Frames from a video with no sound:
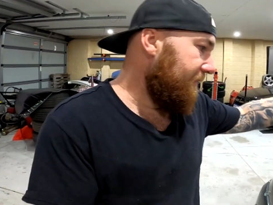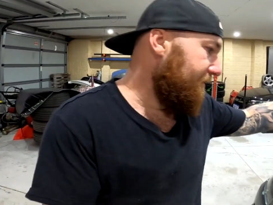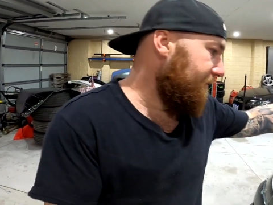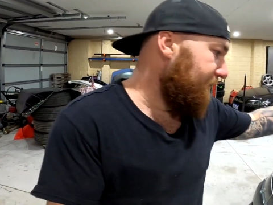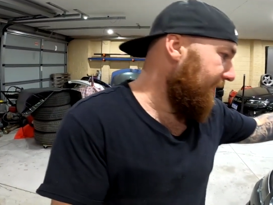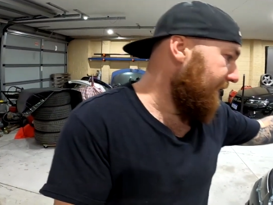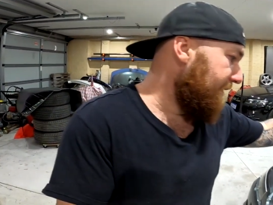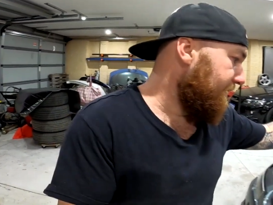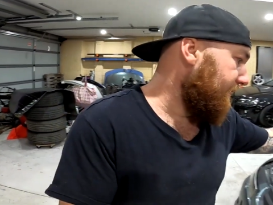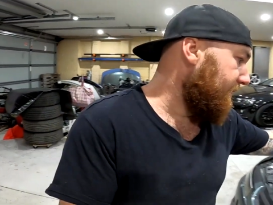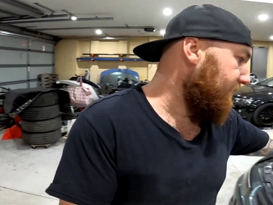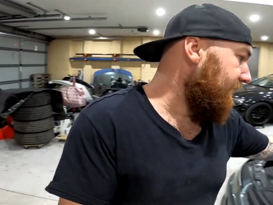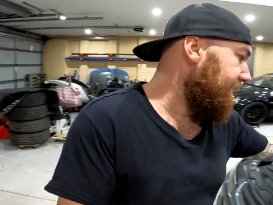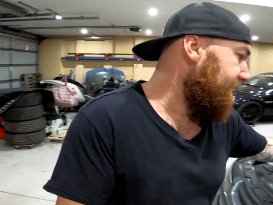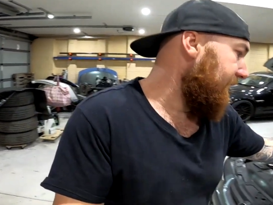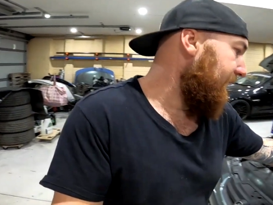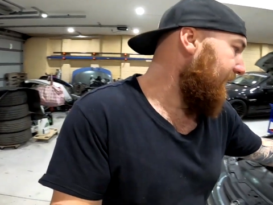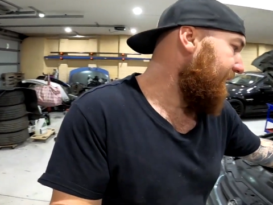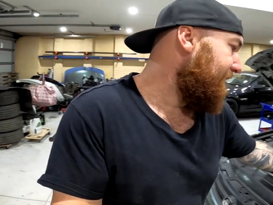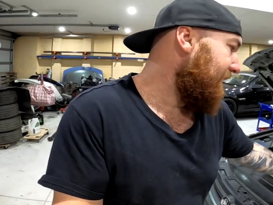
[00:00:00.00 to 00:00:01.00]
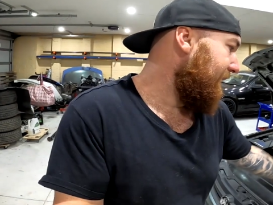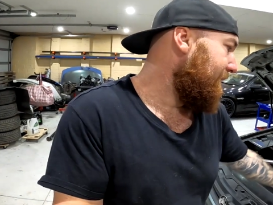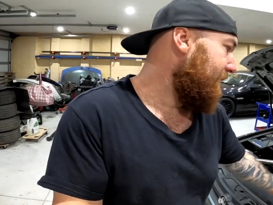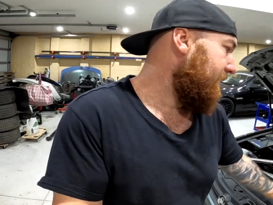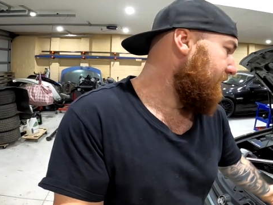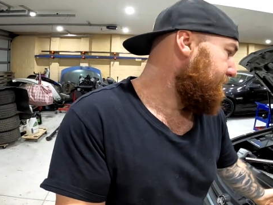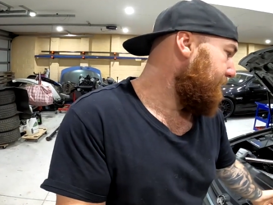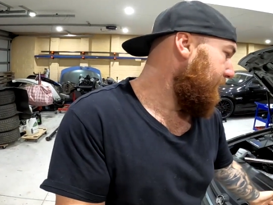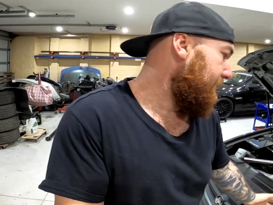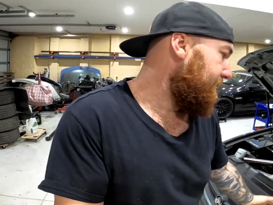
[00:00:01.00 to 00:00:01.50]
basically, if you have that
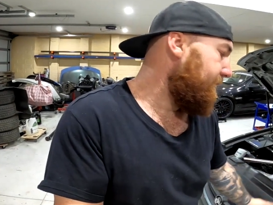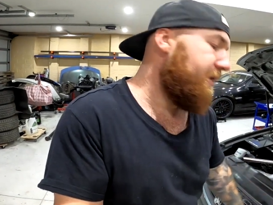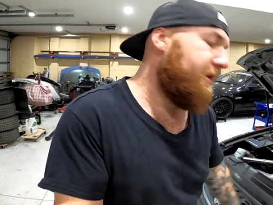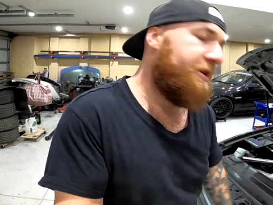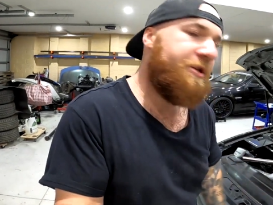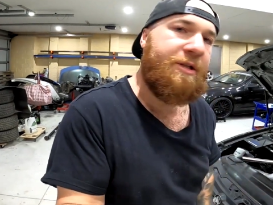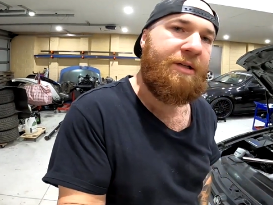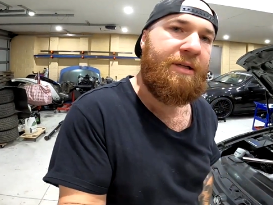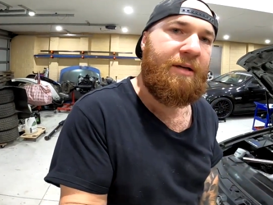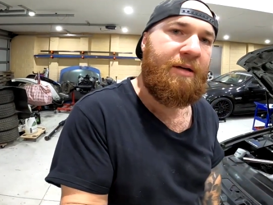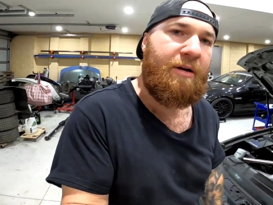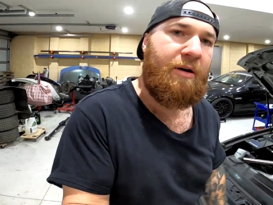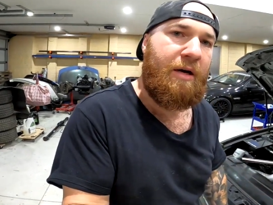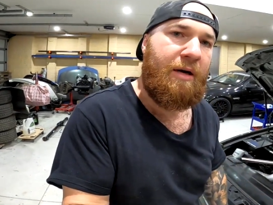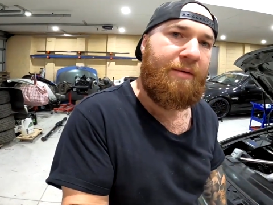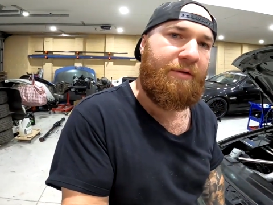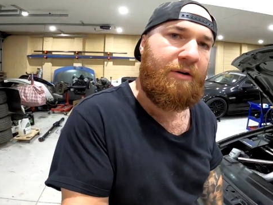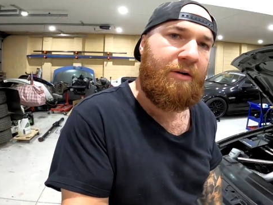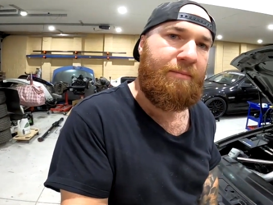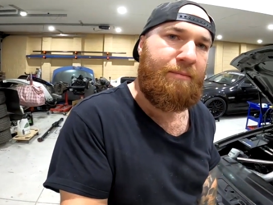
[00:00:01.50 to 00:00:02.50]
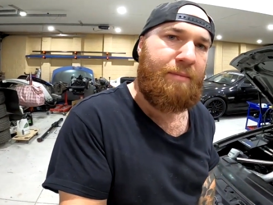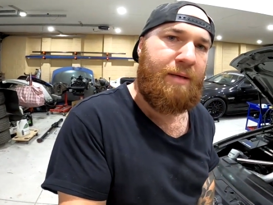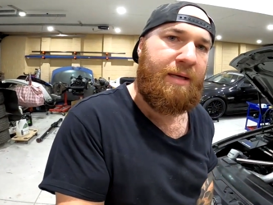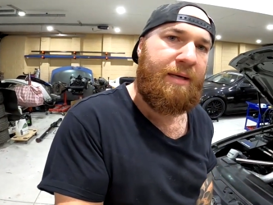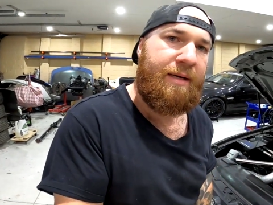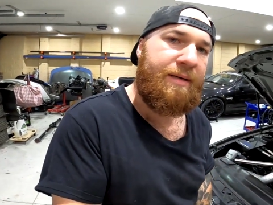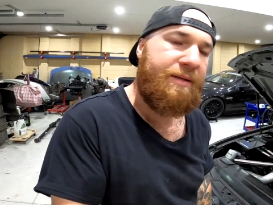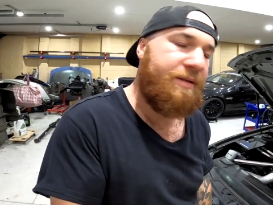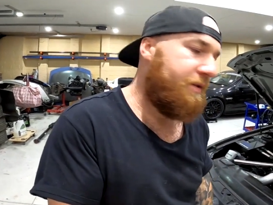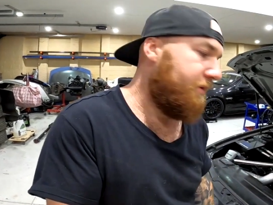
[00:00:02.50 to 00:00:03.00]
much back pressure, either it
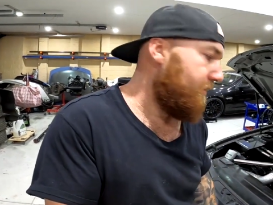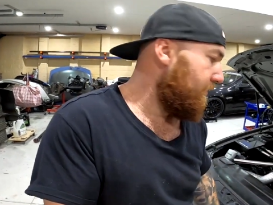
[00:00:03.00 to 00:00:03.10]
means